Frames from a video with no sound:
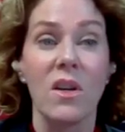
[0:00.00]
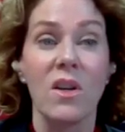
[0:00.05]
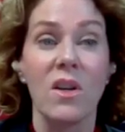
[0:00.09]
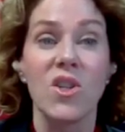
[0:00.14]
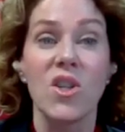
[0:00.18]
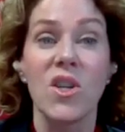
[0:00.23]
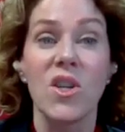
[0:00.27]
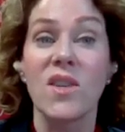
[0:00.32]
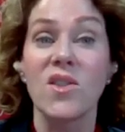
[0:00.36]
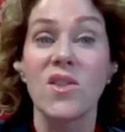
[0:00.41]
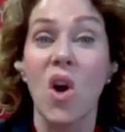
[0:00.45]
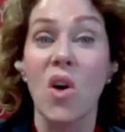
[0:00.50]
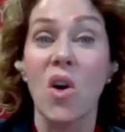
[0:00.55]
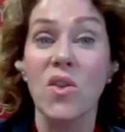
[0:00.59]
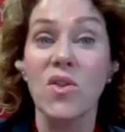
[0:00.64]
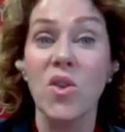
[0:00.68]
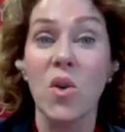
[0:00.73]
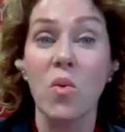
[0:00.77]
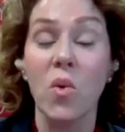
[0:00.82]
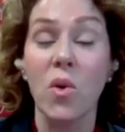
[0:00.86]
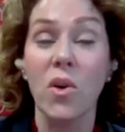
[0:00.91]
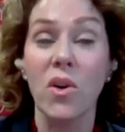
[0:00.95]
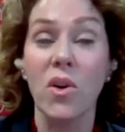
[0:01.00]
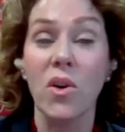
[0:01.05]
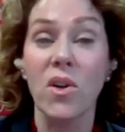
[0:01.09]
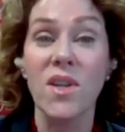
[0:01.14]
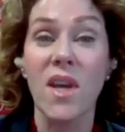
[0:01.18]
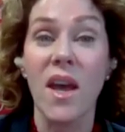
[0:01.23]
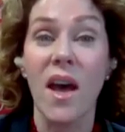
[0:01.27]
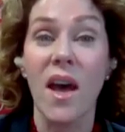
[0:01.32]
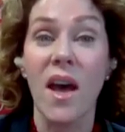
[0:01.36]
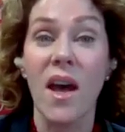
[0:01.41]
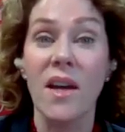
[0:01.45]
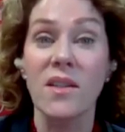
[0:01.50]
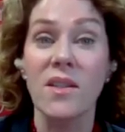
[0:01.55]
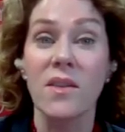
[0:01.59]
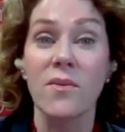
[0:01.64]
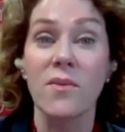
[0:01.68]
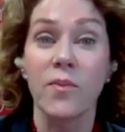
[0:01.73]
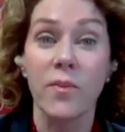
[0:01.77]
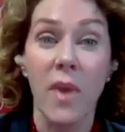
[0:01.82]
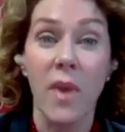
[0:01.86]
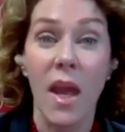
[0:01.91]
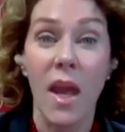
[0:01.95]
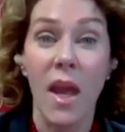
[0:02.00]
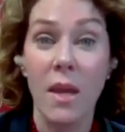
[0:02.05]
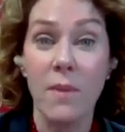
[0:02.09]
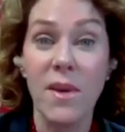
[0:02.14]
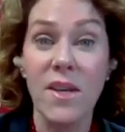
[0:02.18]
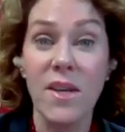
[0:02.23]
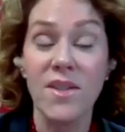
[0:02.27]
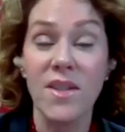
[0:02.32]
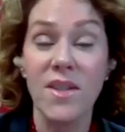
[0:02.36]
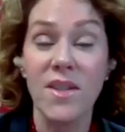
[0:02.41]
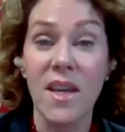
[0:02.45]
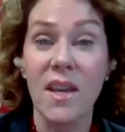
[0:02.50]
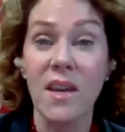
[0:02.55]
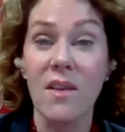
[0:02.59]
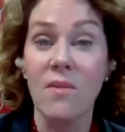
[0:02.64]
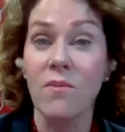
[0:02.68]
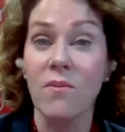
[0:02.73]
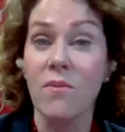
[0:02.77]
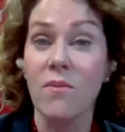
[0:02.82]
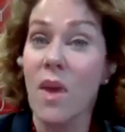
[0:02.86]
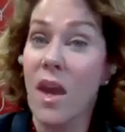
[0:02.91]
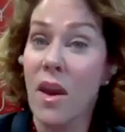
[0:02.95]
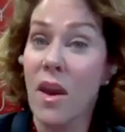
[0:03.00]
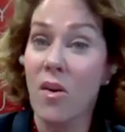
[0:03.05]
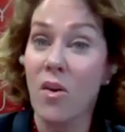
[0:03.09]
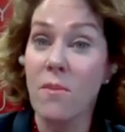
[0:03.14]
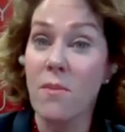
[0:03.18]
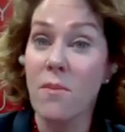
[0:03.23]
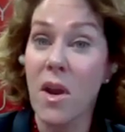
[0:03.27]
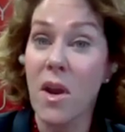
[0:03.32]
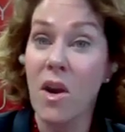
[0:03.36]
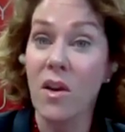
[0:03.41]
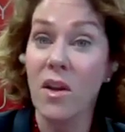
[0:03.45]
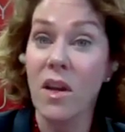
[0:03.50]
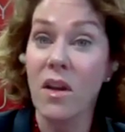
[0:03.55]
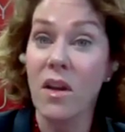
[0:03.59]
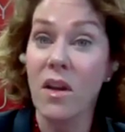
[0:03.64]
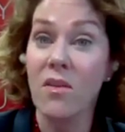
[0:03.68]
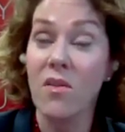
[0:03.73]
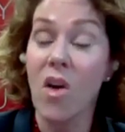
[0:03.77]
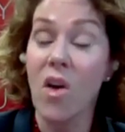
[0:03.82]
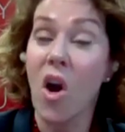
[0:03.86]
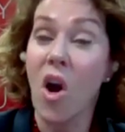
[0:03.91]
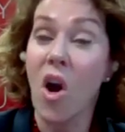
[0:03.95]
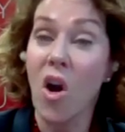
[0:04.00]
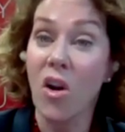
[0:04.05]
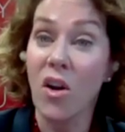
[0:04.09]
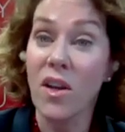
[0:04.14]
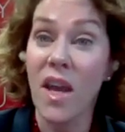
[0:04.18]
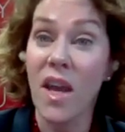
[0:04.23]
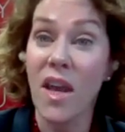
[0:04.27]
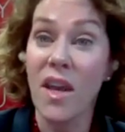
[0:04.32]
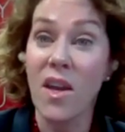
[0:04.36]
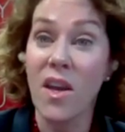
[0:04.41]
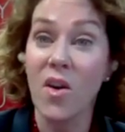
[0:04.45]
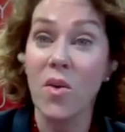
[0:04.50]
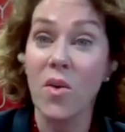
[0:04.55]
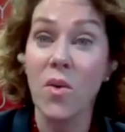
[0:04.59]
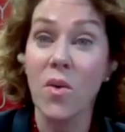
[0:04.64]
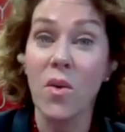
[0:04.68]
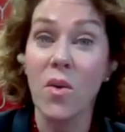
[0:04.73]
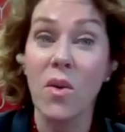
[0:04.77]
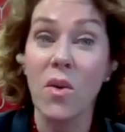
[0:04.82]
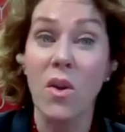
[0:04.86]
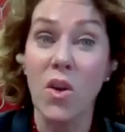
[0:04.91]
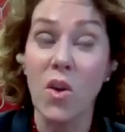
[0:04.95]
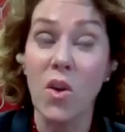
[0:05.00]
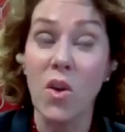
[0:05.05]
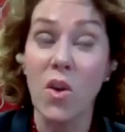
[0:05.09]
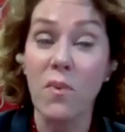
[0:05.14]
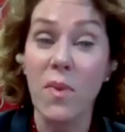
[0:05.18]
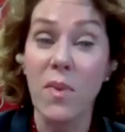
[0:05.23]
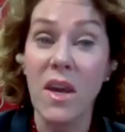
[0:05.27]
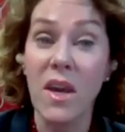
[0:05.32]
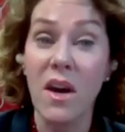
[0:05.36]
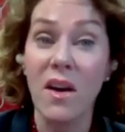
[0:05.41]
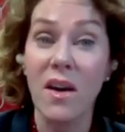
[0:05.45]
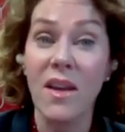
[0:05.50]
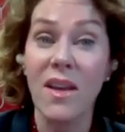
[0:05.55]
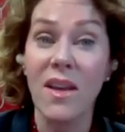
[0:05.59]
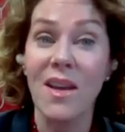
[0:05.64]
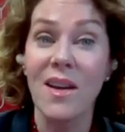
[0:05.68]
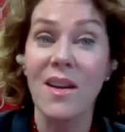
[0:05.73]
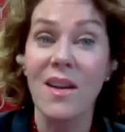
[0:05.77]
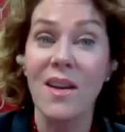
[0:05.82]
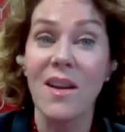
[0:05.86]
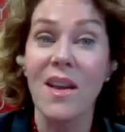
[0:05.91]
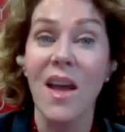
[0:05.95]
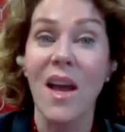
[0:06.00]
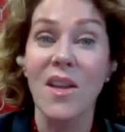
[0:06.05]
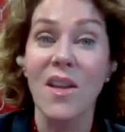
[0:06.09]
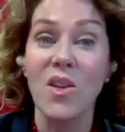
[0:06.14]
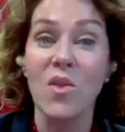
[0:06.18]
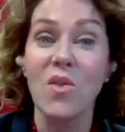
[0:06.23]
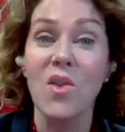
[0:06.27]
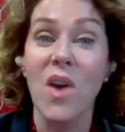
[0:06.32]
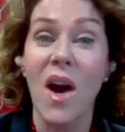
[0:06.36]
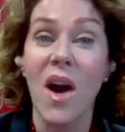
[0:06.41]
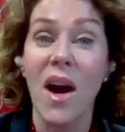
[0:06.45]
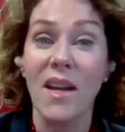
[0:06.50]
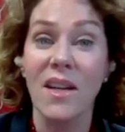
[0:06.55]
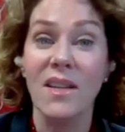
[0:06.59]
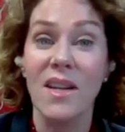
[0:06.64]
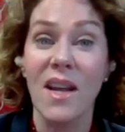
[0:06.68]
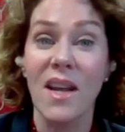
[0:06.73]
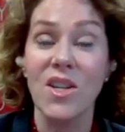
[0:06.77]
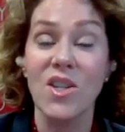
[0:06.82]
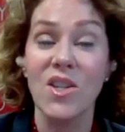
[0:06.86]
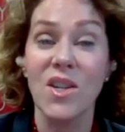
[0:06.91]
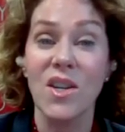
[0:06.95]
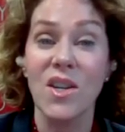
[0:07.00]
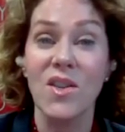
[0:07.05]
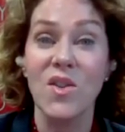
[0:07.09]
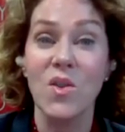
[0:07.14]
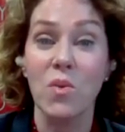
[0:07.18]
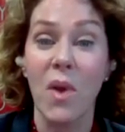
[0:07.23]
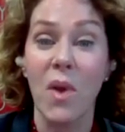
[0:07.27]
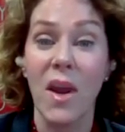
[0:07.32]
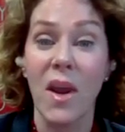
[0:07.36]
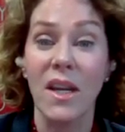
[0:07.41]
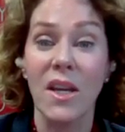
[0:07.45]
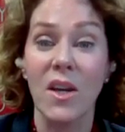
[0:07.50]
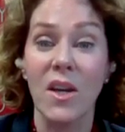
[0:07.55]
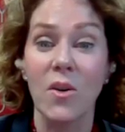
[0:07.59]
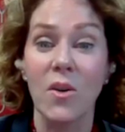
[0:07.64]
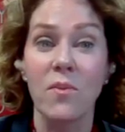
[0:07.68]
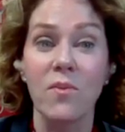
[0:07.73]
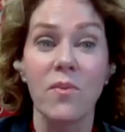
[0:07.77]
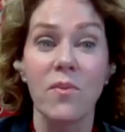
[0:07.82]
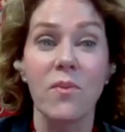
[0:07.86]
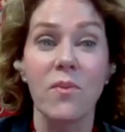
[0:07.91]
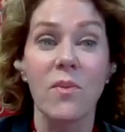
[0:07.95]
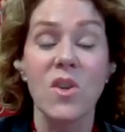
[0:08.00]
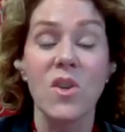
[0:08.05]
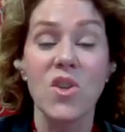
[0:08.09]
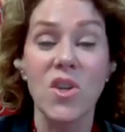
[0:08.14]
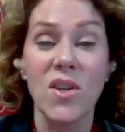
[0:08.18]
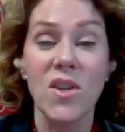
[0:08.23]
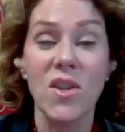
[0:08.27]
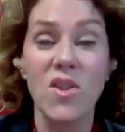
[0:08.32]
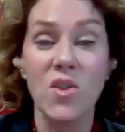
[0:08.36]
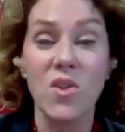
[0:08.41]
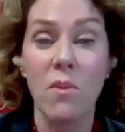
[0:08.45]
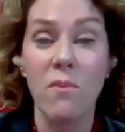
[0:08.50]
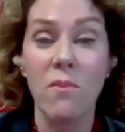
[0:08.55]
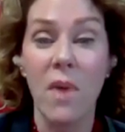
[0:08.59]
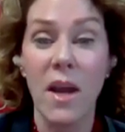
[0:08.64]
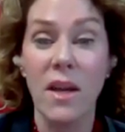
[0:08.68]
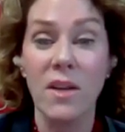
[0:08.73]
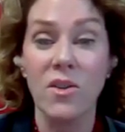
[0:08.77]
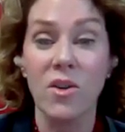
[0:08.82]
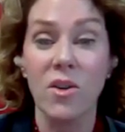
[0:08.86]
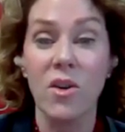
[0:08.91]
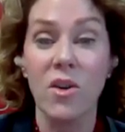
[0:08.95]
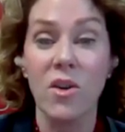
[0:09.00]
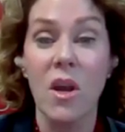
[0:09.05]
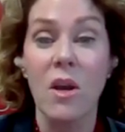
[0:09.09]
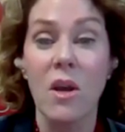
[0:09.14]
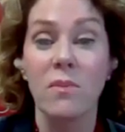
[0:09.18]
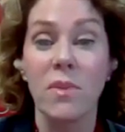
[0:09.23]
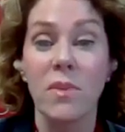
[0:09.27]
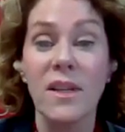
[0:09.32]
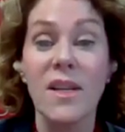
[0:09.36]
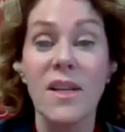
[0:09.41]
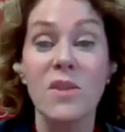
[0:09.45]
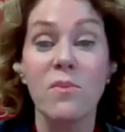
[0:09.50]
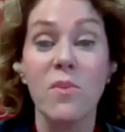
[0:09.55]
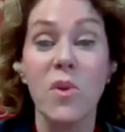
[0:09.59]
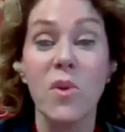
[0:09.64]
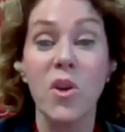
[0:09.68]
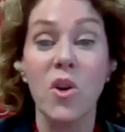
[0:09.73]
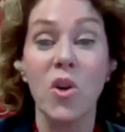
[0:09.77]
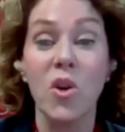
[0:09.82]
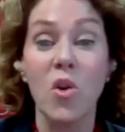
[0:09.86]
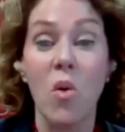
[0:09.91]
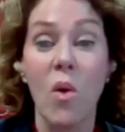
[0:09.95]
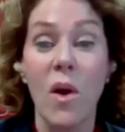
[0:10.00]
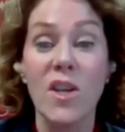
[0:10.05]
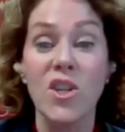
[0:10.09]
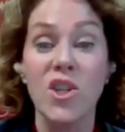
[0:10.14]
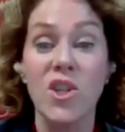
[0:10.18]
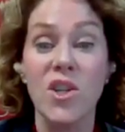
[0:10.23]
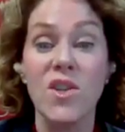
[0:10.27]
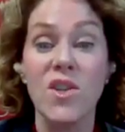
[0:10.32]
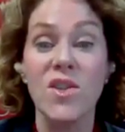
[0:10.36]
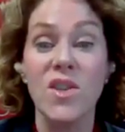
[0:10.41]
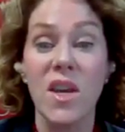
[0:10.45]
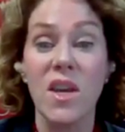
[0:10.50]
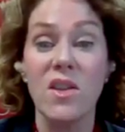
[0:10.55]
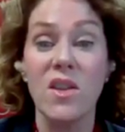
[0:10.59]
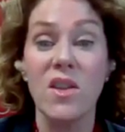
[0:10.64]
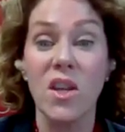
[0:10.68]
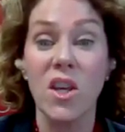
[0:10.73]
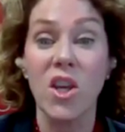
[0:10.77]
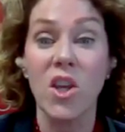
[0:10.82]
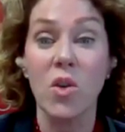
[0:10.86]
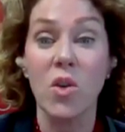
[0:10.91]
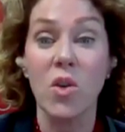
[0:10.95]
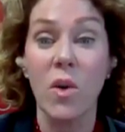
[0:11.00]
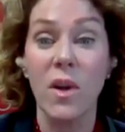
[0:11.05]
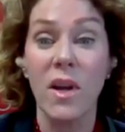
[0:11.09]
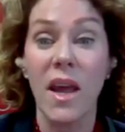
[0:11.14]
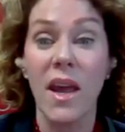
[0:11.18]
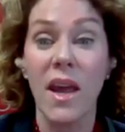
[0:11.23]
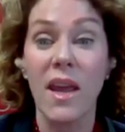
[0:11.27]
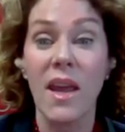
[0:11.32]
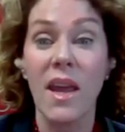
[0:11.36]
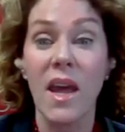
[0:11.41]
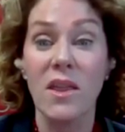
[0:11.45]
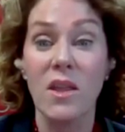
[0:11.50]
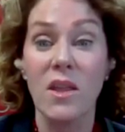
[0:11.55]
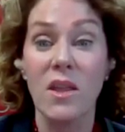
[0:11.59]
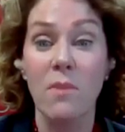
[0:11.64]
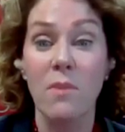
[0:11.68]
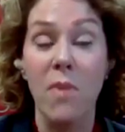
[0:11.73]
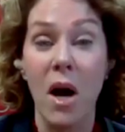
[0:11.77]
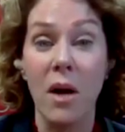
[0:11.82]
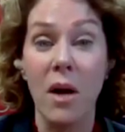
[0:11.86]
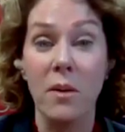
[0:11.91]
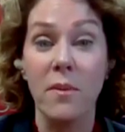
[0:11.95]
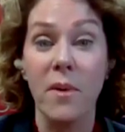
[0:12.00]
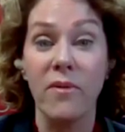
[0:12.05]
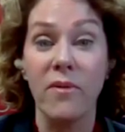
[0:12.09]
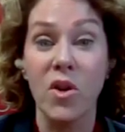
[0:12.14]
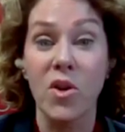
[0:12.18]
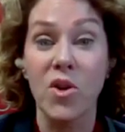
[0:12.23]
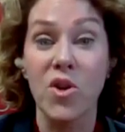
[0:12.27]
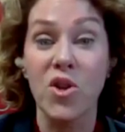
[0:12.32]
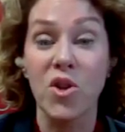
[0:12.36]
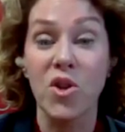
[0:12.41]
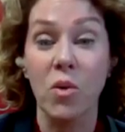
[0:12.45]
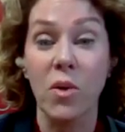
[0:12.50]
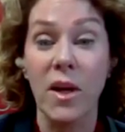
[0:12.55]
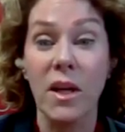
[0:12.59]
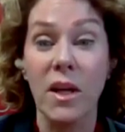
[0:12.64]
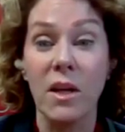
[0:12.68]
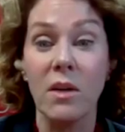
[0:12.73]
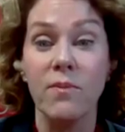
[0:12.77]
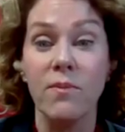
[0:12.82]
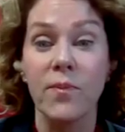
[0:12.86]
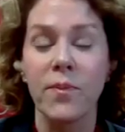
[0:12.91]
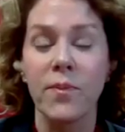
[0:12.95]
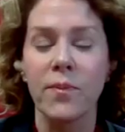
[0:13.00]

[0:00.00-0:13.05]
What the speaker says: She has also worked at ABC, Air America, RKO, UPI, and United Nations Radio. Just a reminder, please put your questions in the Q&A at the bottom of your screen.